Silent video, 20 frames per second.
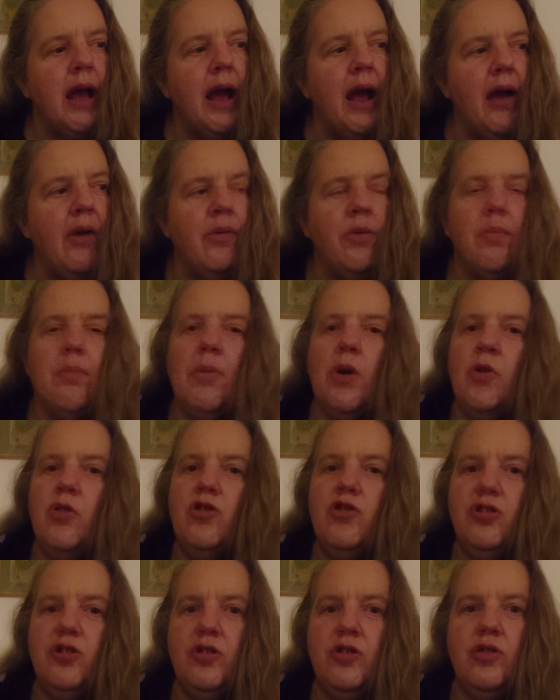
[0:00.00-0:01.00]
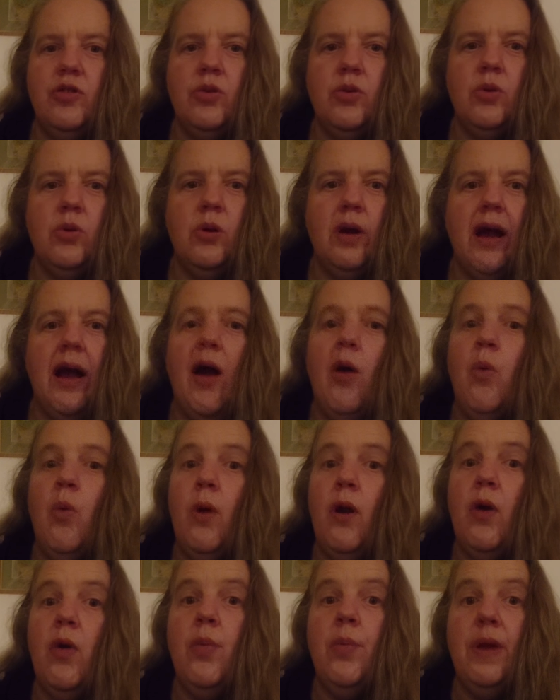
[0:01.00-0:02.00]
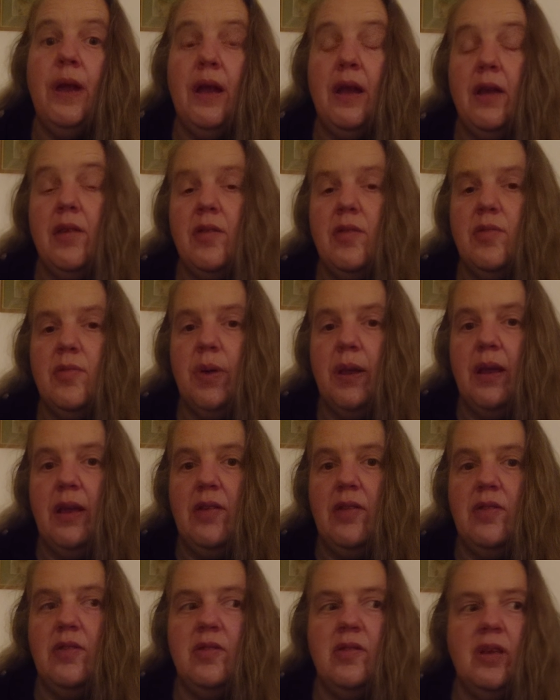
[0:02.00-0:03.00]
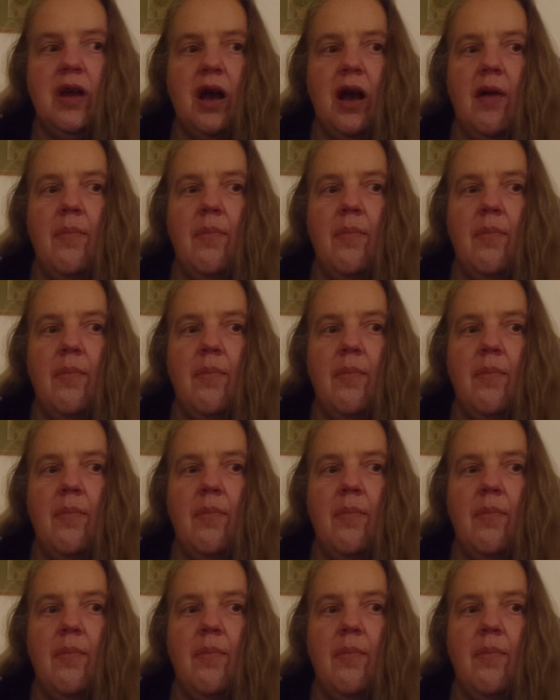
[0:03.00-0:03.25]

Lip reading: our emotions or our well-being is